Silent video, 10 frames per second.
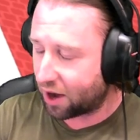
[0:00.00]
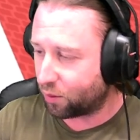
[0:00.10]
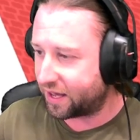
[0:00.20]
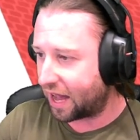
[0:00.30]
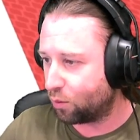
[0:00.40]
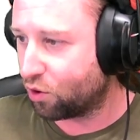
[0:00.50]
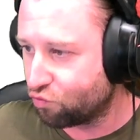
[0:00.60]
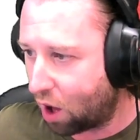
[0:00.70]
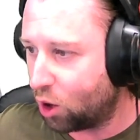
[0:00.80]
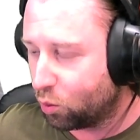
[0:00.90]
okay? We'll
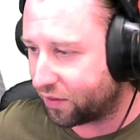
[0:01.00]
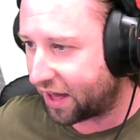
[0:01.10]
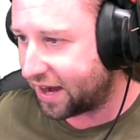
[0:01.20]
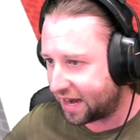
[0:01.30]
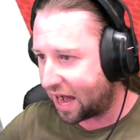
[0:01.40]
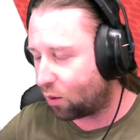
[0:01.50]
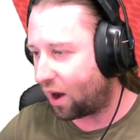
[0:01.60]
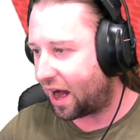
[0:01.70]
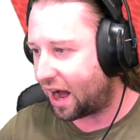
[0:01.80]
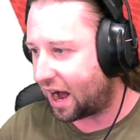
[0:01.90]
roll with it.
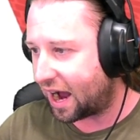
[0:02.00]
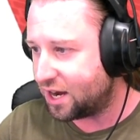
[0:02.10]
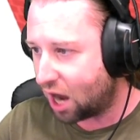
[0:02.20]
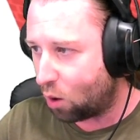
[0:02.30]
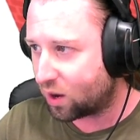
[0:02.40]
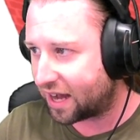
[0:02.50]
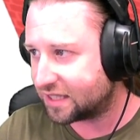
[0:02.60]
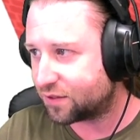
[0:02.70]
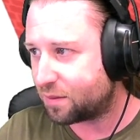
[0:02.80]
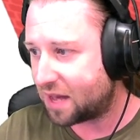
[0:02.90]
Now, I know
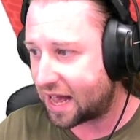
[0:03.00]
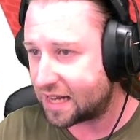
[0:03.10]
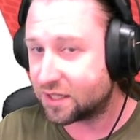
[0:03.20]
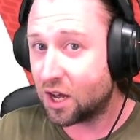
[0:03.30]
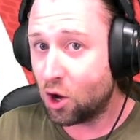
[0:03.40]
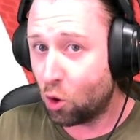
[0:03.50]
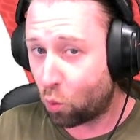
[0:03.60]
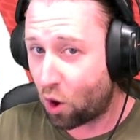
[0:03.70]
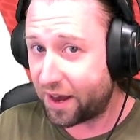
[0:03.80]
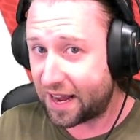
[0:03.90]
kind of in my head
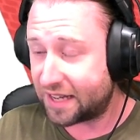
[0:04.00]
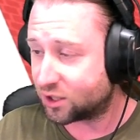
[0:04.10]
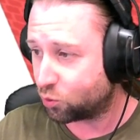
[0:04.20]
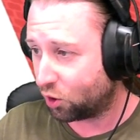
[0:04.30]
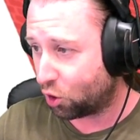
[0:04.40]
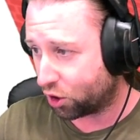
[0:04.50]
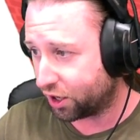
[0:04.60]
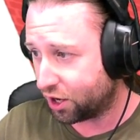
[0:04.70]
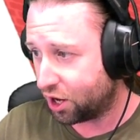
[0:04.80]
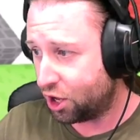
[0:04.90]
what it is we're
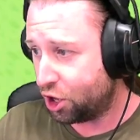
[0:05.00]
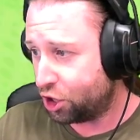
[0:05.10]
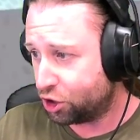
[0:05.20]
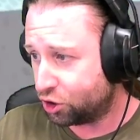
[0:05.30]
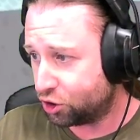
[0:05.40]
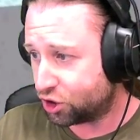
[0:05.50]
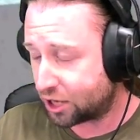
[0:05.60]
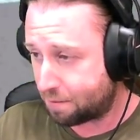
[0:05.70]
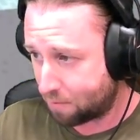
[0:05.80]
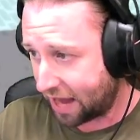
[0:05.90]
looking
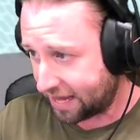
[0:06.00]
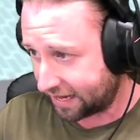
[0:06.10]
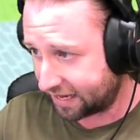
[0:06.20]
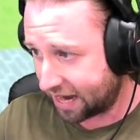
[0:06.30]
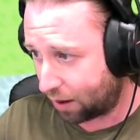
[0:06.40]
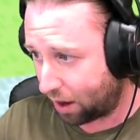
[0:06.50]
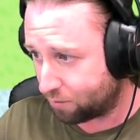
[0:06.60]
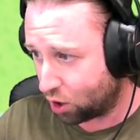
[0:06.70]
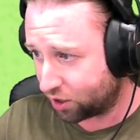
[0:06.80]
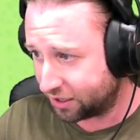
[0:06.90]
to make. Now,
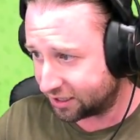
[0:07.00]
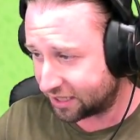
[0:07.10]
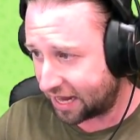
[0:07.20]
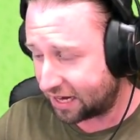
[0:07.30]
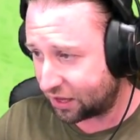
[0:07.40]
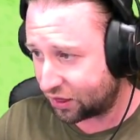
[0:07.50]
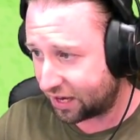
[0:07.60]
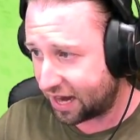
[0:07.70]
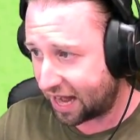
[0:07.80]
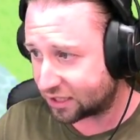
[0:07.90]
I'm not going to say
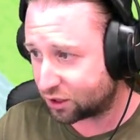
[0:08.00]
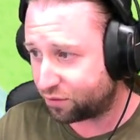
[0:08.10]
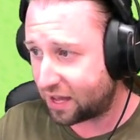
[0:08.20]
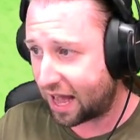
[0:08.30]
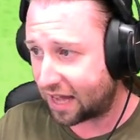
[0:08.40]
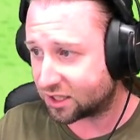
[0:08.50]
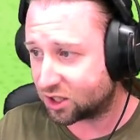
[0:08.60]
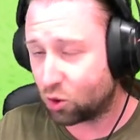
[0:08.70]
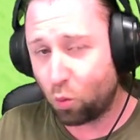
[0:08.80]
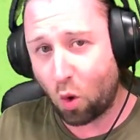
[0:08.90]
anything as of yet
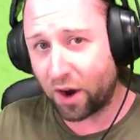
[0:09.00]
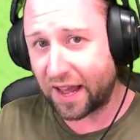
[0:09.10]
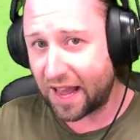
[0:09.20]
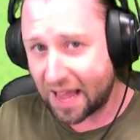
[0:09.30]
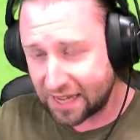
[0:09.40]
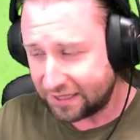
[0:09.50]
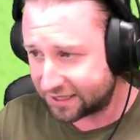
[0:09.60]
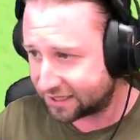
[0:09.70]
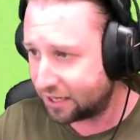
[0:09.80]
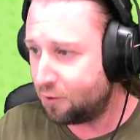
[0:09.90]
as to what it
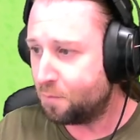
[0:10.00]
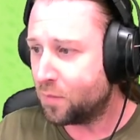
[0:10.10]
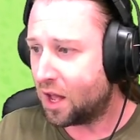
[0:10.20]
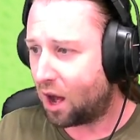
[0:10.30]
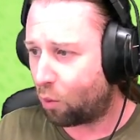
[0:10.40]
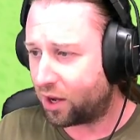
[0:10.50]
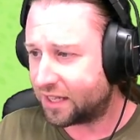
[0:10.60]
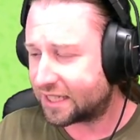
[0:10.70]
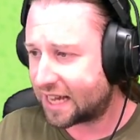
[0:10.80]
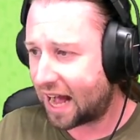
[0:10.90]
is. I want
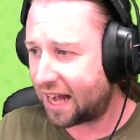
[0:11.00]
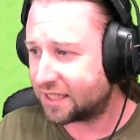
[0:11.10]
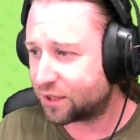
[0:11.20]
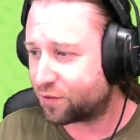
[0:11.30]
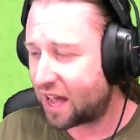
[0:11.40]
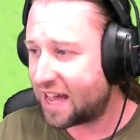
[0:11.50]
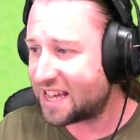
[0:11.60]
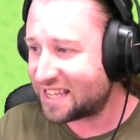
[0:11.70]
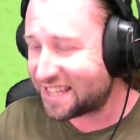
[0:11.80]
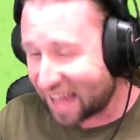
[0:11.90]
you to kind of
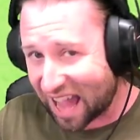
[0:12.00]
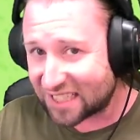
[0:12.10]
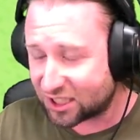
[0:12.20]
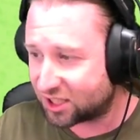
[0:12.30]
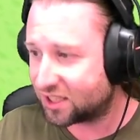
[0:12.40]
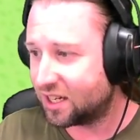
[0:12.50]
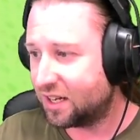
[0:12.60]
guess